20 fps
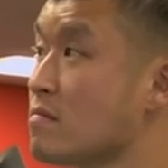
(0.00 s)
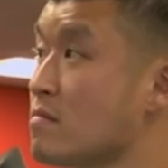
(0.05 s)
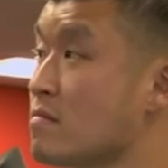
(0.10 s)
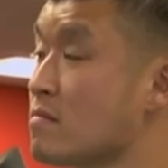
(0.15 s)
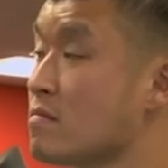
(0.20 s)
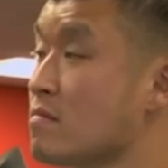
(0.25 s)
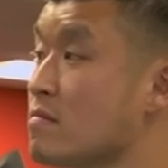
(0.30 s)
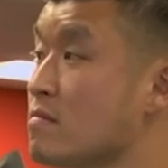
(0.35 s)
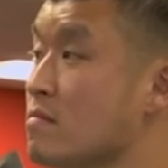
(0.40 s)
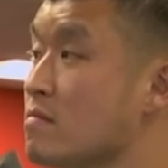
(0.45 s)

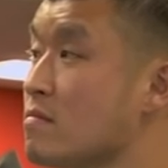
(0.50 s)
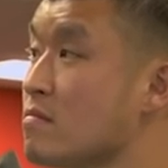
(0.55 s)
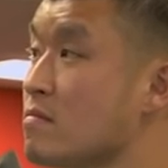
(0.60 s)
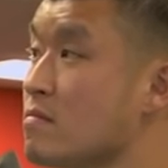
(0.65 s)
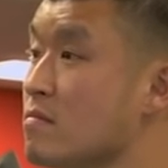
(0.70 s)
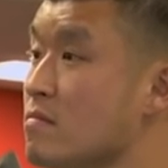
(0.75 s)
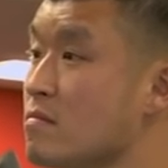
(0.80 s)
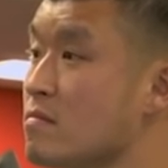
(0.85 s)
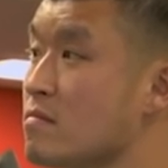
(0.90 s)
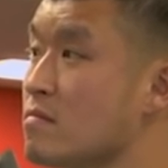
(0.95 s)

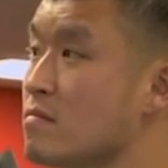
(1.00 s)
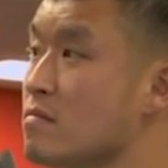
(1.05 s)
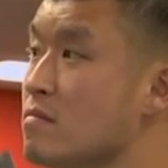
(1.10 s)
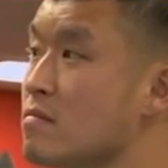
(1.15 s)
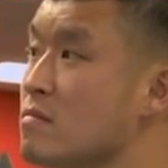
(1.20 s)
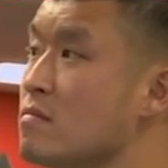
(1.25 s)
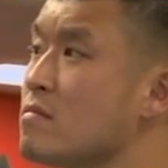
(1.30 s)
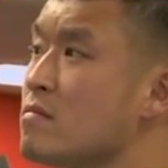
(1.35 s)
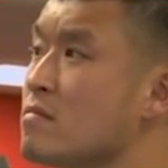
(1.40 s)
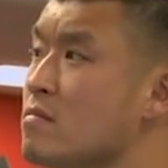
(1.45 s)

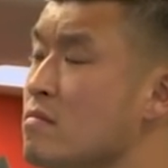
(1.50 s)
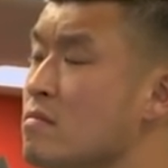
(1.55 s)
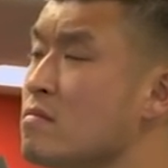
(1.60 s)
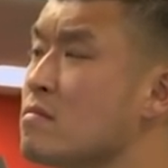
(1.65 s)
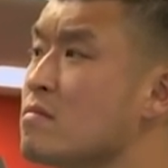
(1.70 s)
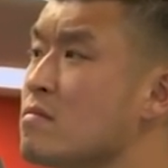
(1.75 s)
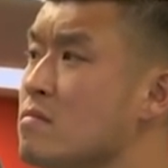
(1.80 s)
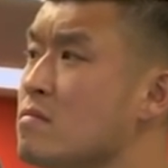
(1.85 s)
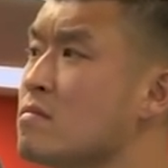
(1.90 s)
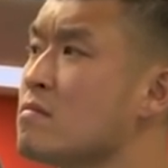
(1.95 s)

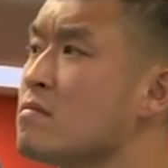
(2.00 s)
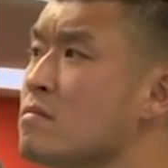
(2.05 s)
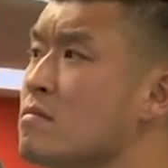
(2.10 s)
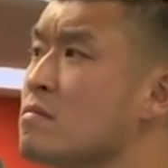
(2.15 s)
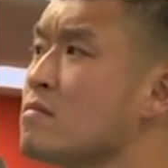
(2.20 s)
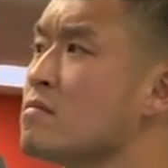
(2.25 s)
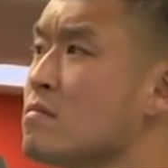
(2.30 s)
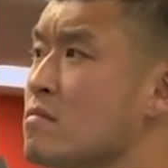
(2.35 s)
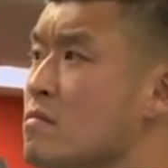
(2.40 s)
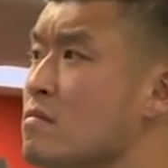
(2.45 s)

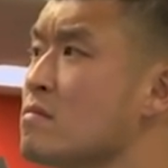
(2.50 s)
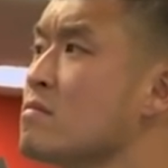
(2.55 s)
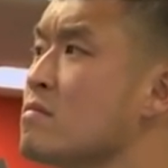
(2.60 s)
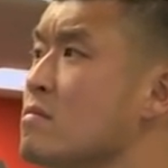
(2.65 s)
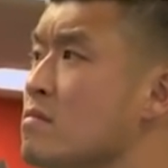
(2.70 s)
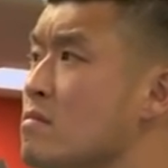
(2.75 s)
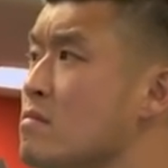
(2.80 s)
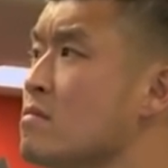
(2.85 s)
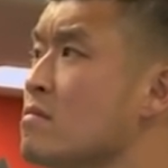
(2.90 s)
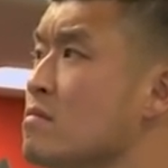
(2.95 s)

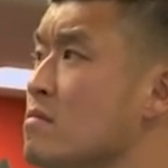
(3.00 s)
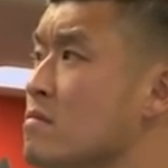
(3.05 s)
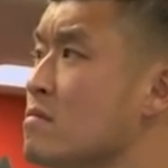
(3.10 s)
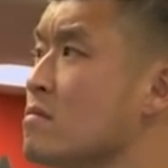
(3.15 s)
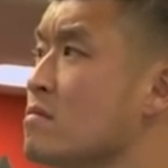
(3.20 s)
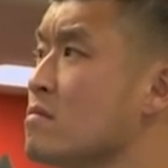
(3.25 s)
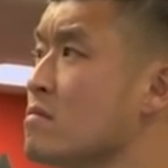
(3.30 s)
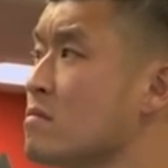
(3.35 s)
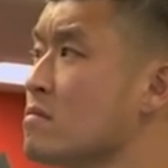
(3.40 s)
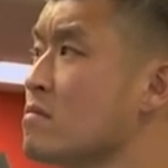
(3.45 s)

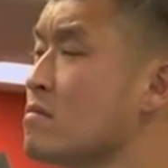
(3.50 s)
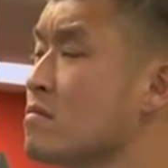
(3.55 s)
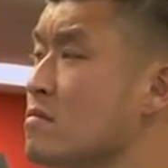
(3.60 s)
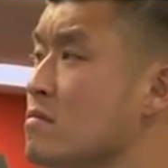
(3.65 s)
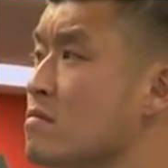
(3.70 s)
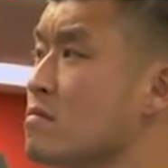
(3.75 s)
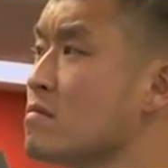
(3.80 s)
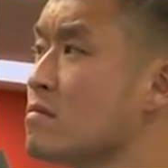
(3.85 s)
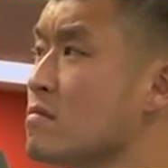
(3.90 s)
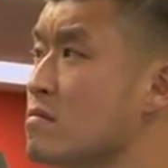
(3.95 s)

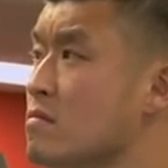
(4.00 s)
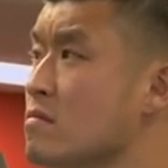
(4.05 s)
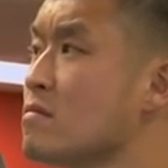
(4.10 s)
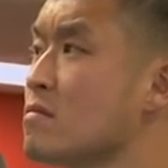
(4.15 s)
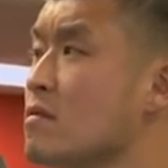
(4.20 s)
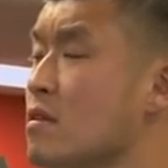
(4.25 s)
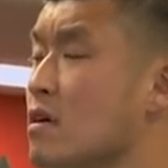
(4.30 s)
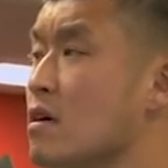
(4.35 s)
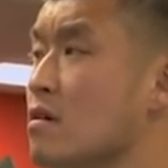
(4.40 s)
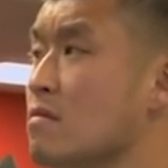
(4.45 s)

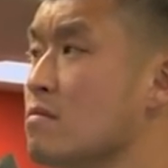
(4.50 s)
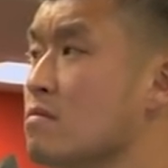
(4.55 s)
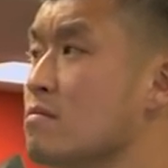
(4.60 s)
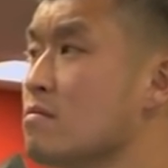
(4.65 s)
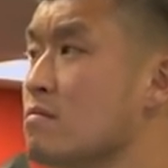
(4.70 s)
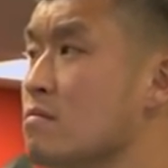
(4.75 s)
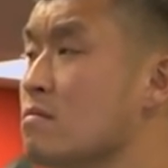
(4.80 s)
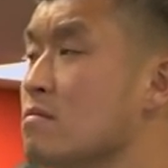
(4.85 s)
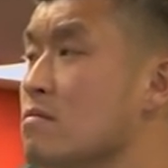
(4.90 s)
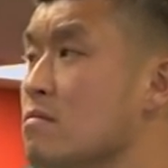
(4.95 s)

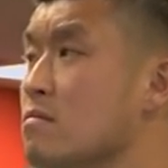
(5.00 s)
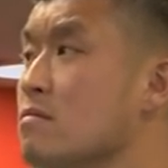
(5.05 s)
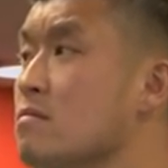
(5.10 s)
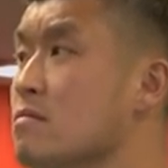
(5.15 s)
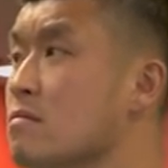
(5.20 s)
No words are spoken by the person on screen.